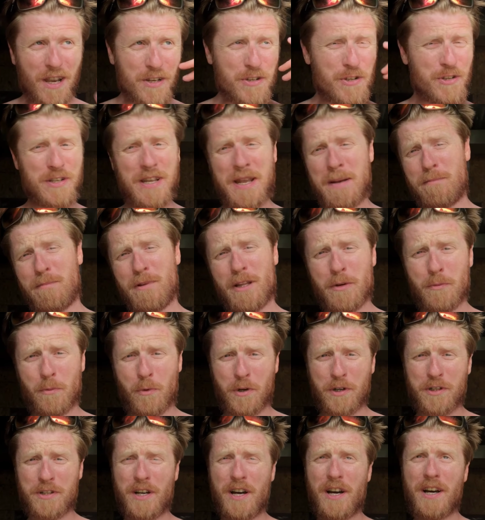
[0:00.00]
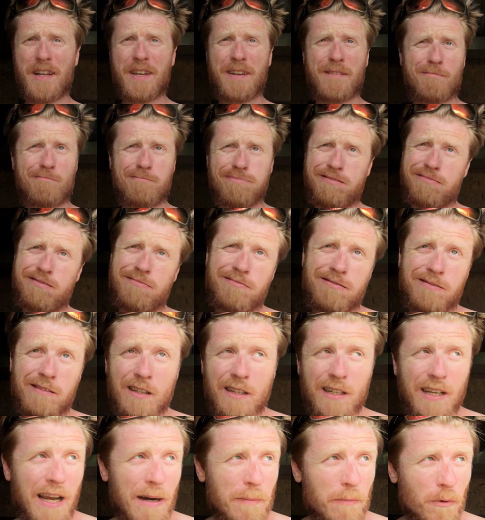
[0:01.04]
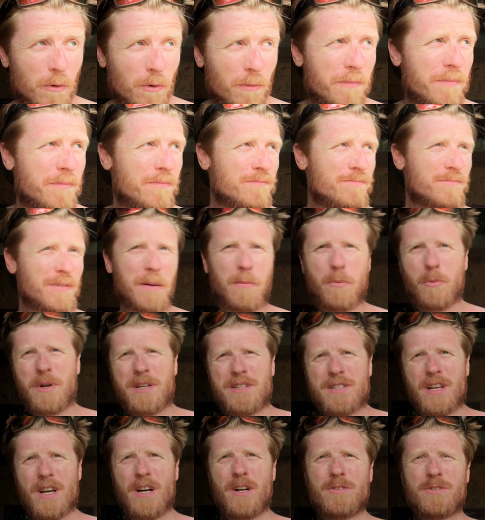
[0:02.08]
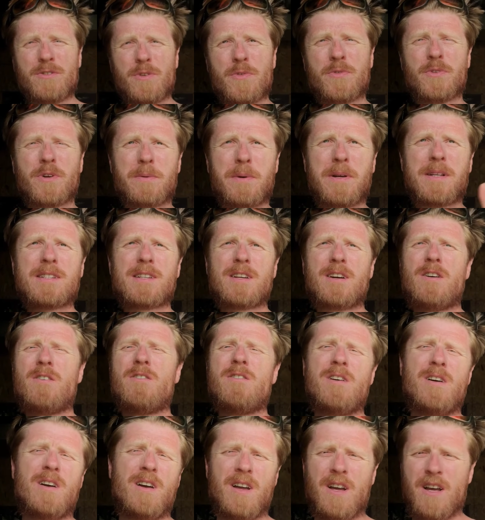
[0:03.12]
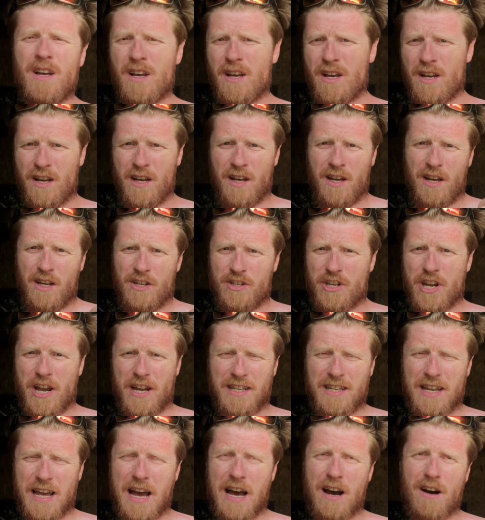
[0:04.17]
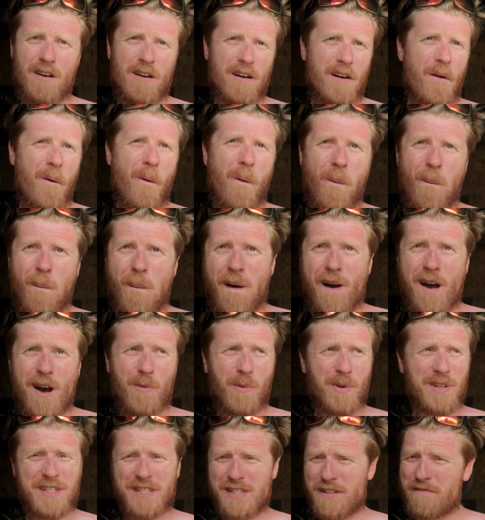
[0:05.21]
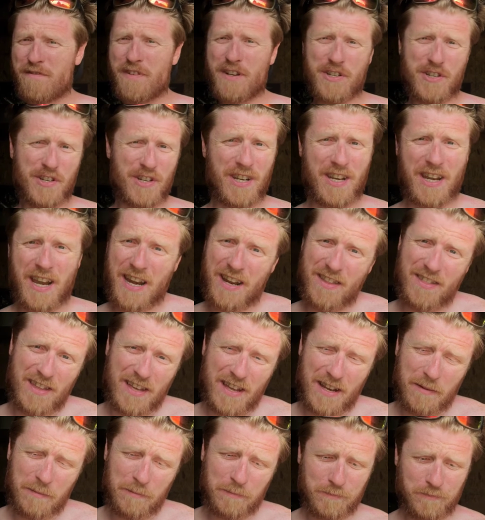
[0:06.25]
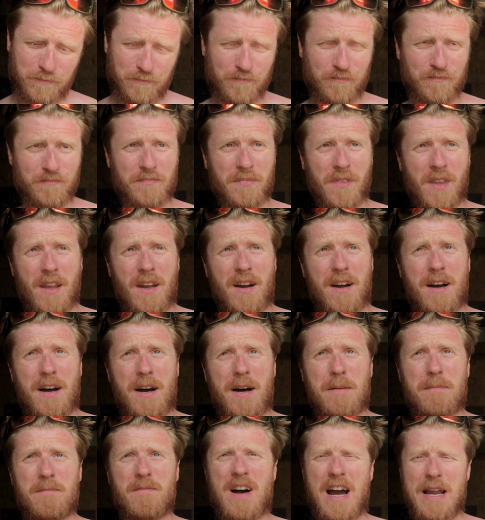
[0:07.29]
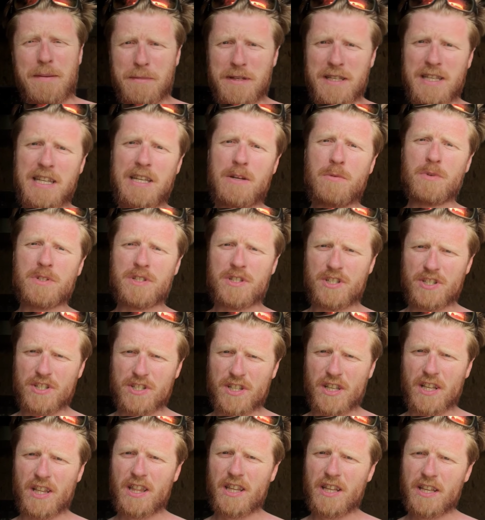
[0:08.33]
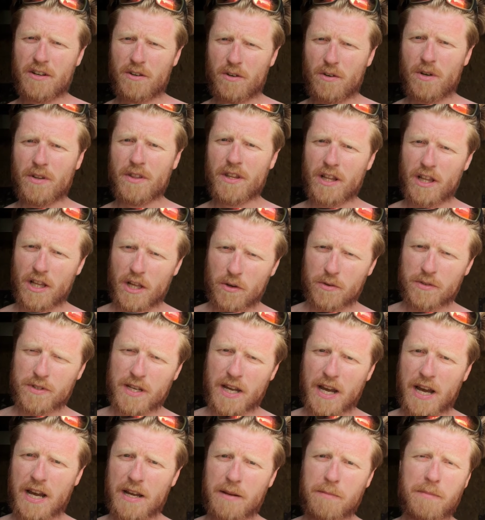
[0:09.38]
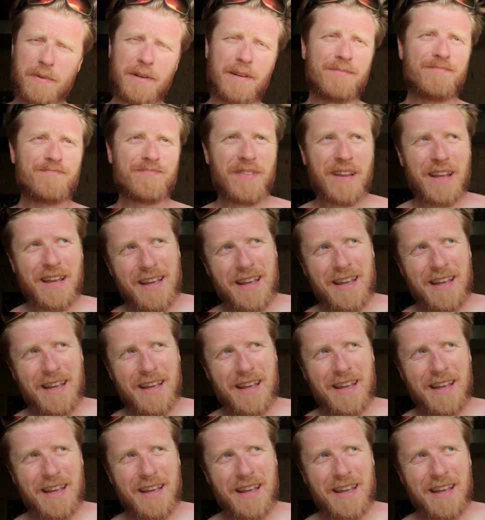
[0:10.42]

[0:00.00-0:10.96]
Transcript: Just had blood work done a couple weeks ago, 2-3 weeks ago. Checked out. I wasn't deficient in anything. Vitamin D was just a little on the low side, but